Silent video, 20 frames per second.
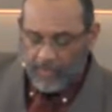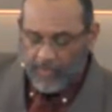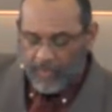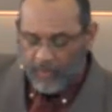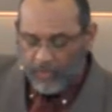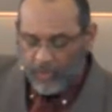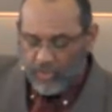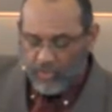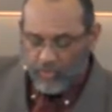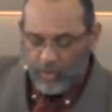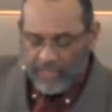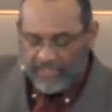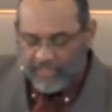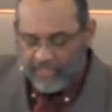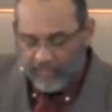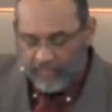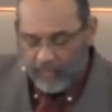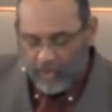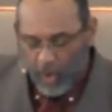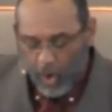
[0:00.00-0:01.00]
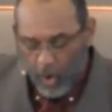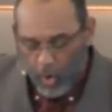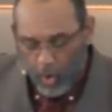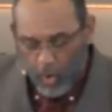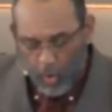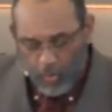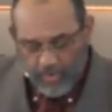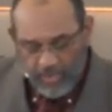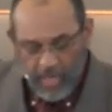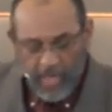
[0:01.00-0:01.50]
restrictive
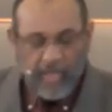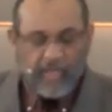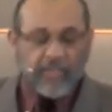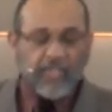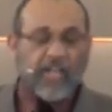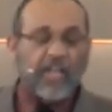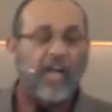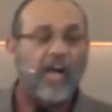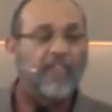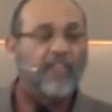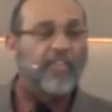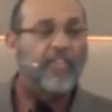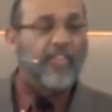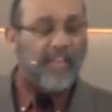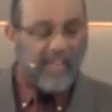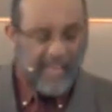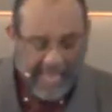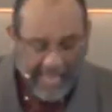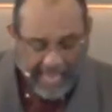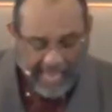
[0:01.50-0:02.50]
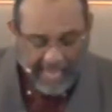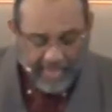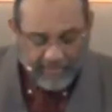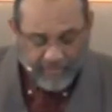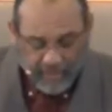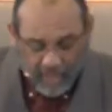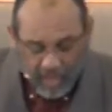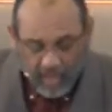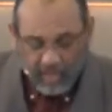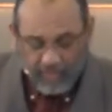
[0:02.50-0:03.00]
codes to govern the lives
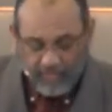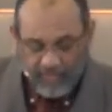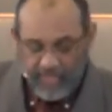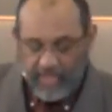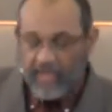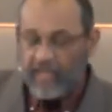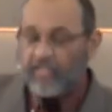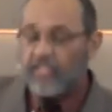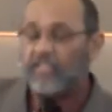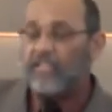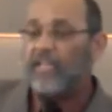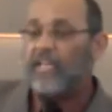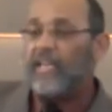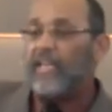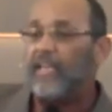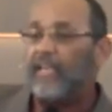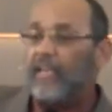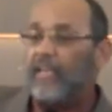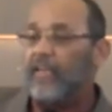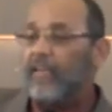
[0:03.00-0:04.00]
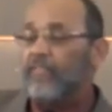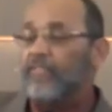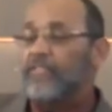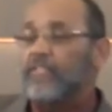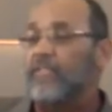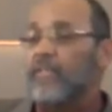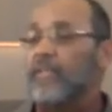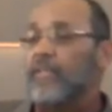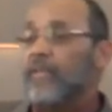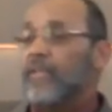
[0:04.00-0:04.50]
of their slaves.
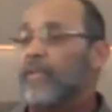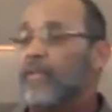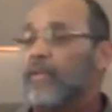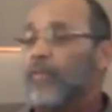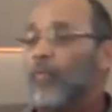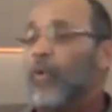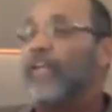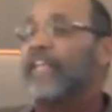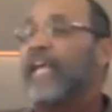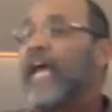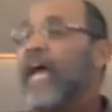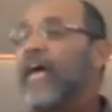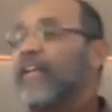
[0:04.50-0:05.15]
What kind of